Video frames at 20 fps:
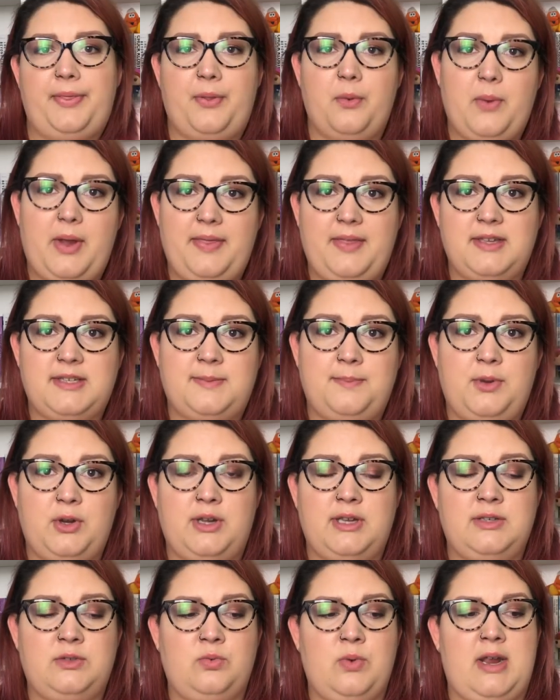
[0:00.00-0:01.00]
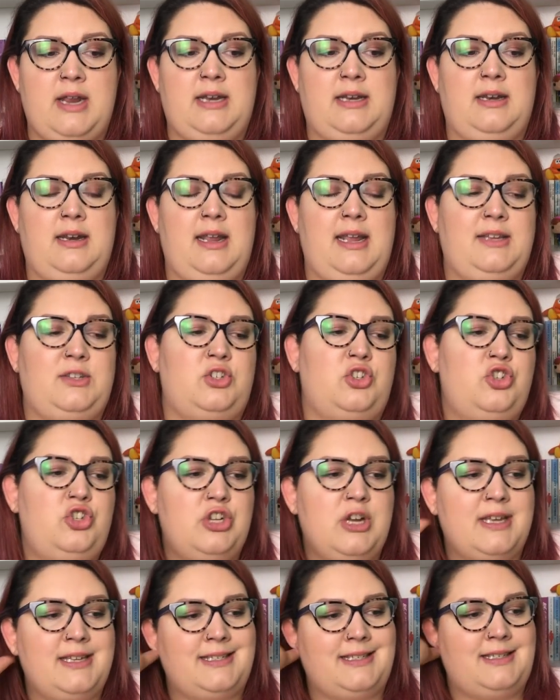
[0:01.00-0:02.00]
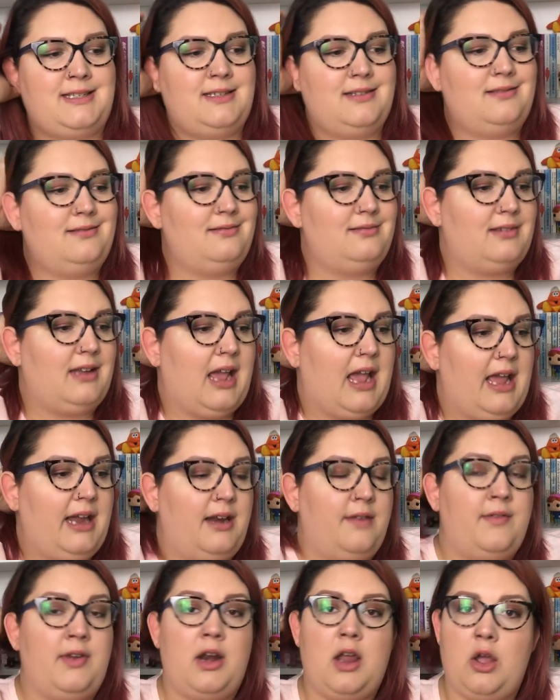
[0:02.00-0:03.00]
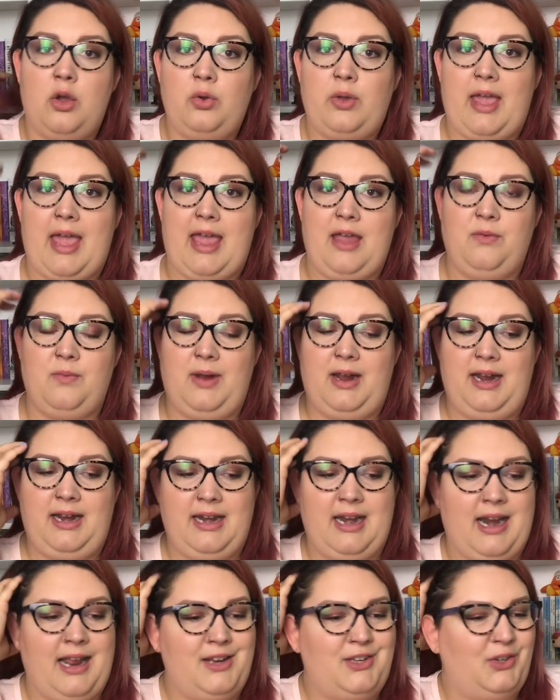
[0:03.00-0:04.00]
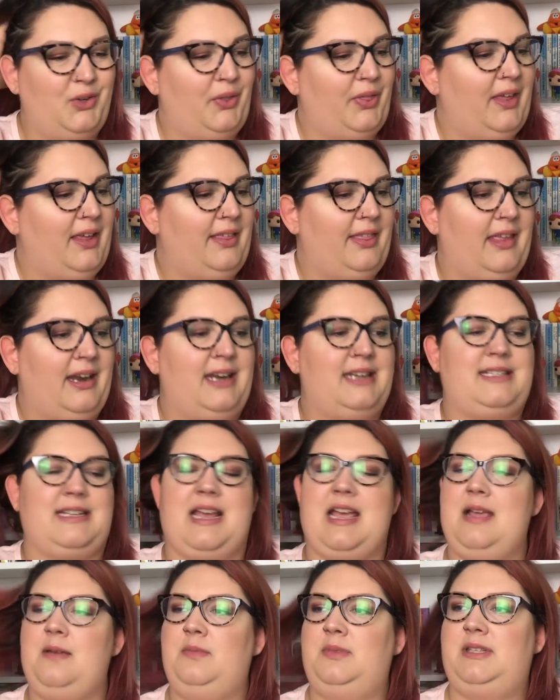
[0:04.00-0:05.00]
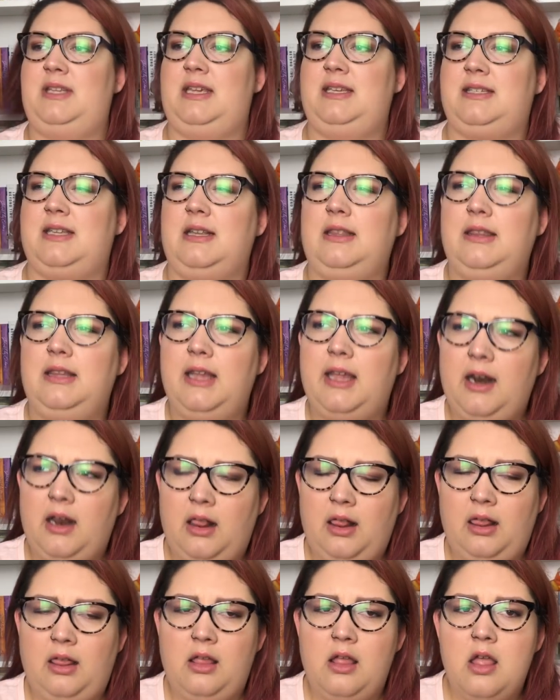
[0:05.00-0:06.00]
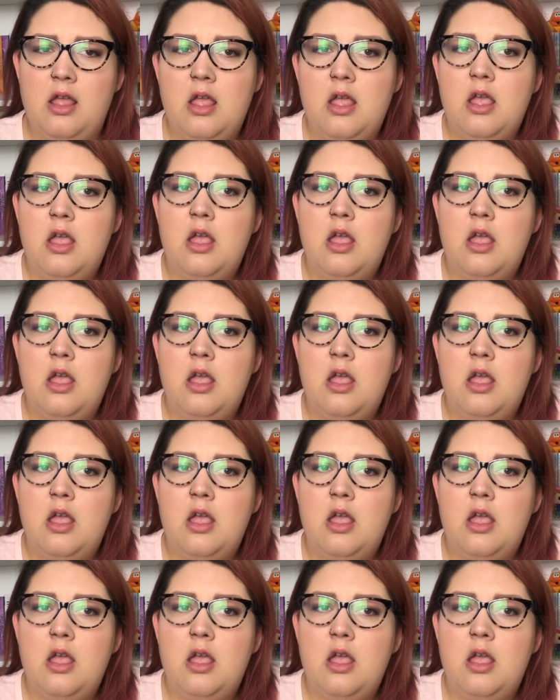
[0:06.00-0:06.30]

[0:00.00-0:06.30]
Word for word: with the way this book is written. It's just, kind of an okay read. And I do think that at times it's a little